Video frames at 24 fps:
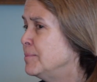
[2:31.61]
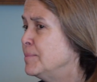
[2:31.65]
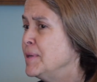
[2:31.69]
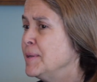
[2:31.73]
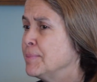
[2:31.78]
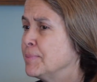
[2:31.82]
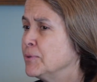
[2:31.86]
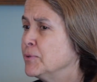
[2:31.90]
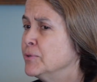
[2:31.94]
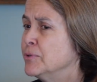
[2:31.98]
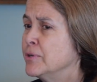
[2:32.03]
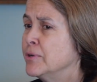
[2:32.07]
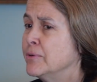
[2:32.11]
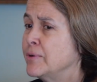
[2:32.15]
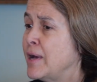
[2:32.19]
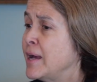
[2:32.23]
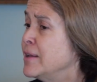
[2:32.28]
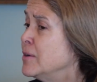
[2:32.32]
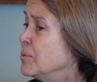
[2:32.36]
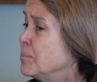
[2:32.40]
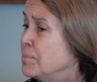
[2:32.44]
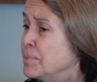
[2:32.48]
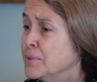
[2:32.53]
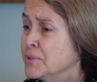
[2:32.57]
People who don't,
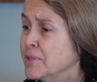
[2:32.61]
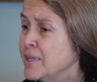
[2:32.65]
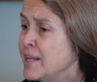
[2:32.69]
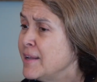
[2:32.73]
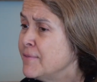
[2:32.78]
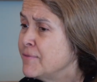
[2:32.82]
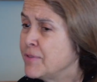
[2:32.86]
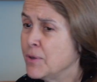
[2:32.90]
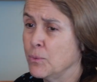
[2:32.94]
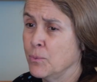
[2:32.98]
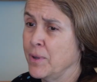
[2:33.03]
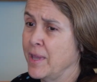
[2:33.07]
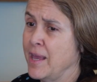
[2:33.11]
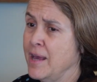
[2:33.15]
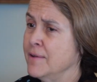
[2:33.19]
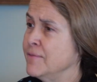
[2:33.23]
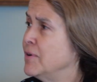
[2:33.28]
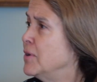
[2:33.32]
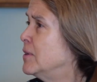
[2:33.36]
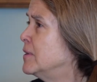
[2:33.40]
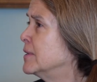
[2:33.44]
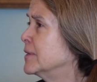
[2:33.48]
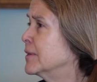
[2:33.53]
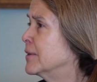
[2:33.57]
I don't believe that we have
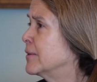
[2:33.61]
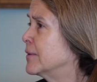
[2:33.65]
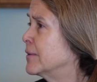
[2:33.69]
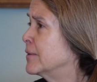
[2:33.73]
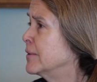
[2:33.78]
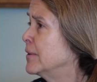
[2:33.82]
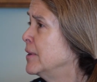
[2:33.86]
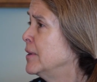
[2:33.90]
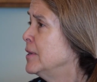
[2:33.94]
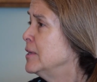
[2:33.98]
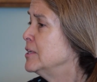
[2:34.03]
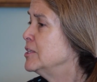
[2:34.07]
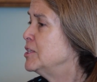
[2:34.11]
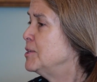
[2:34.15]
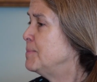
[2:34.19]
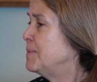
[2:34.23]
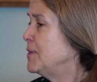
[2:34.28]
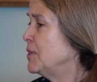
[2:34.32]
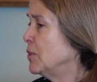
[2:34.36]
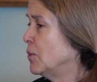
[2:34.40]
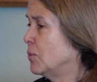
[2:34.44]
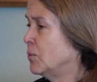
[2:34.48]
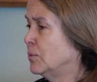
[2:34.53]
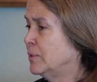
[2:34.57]
a hunger to
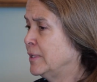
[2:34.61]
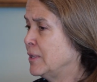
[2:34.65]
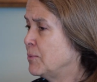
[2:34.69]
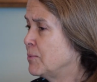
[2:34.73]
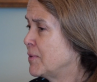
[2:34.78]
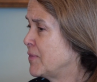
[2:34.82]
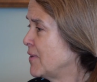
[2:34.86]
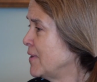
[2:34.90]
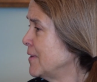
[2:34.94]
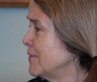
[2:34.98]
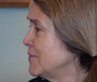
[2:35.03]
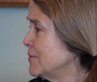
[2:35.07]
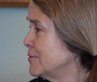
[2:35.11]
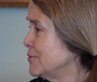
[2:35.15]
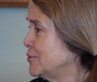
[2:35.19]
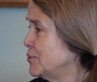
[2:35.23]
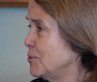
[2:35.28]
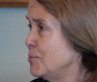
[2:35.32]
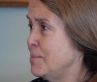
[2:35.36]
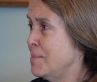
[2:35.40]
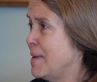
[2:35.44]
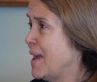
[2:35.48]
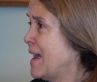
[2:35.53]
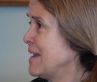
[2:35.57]
be only with others
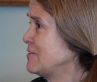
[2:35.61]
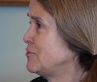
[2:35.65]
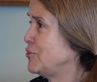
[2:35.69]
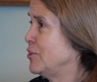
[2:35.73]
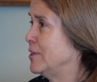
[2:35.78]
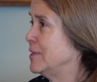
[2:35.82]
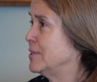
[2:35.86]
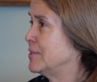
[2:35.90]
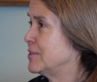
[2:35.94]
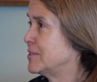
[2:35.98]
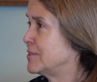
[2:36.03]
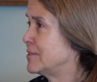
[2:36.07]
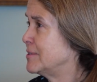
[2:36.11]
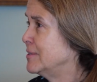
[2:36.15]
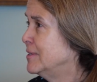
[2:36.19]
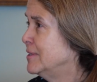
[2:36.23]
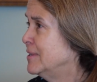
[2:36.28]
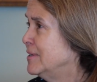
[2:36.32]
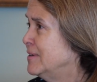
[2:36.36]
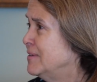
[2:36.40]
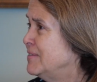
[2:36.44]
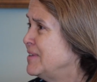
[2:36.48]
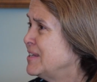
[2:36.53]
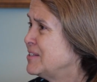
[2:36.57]
who match us.
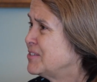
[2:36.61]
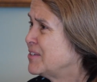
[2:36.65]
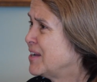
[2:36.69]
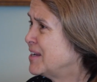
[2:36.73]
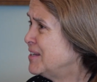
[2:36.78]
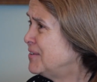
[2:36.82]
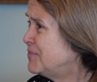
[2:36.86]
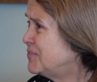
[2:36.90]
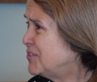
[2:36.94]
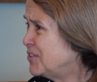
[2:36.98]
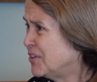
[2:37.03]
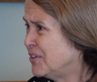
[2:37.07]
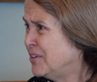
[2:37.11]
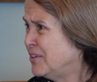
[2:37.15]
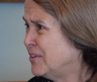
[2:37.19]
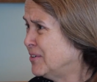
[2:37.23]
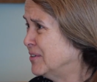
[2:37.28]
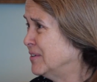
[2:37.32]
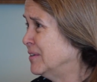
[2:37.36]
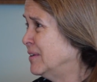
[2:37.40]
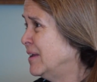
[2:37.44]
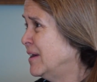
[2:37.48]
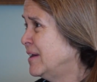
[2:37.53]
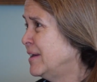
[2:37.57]
That's kind of
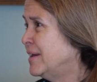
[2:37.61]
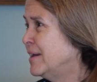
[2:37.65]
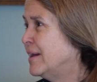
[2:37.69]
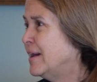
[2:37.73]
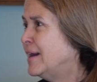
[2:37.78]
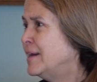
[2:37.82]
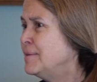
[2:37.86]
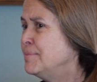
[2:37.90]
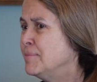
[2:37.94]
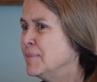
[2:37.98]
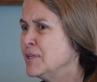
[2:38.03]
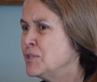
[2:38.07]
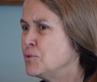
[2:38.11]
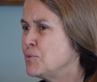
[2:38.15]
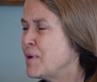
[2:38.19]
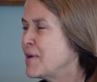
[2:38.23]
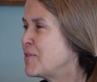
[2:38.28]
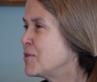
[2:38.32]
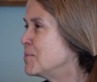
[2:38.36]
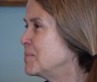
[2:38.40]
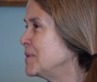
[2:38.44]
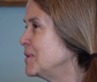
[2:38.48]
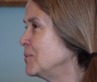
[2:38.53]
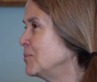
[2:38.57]
dull. I'd much
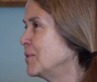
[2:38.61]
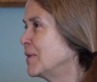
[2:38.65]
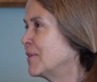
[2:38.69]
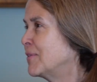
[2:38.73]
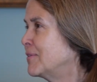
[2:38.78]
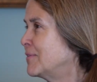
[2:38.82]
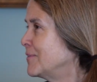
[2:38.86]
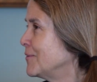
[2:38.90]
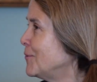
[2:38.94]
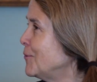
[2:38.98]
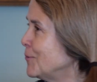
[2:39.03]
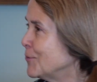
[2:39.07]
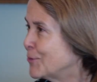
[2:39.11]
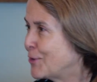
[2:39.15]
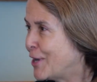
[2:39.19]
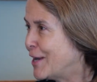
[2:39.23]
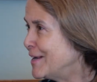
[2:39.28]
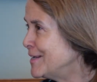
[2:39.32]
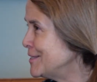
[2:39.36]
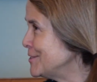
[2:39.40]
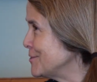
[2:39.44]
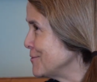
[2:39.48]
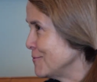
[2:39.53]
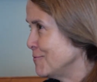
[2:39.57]
rather be with all
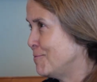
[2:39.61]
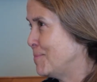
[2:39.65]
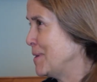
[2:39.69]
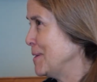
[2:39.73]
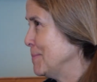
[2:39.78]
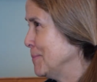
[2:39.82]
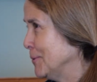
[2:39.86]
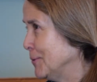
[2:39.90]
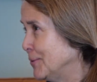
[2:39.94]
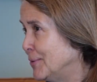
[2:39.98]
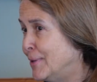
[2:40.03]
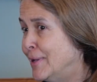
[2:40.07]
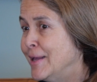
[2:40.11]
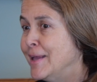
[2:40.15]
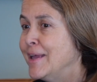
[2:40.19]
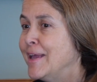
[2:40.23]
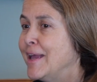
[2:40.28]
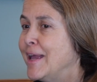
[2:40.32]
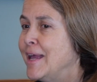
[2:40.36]
kinds of people.